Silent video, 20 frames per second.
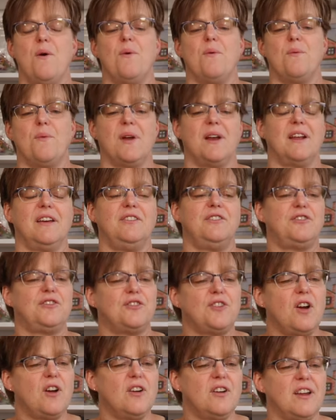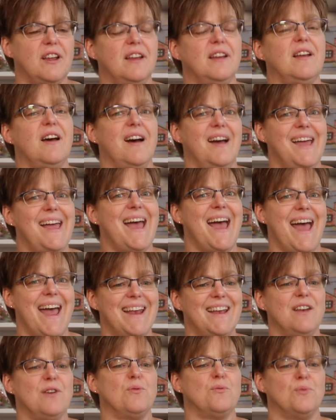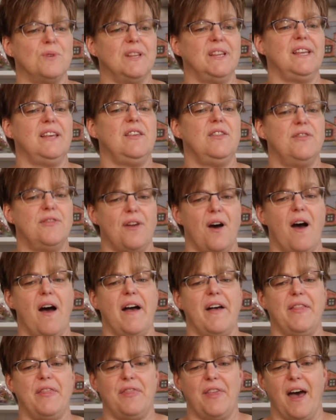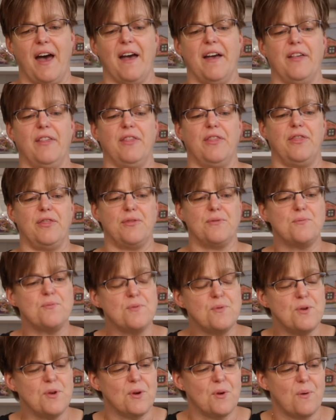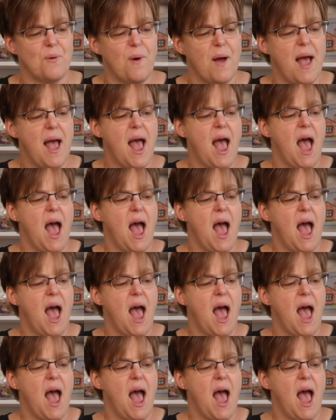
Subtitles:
when I started, I hadn't really thought that through.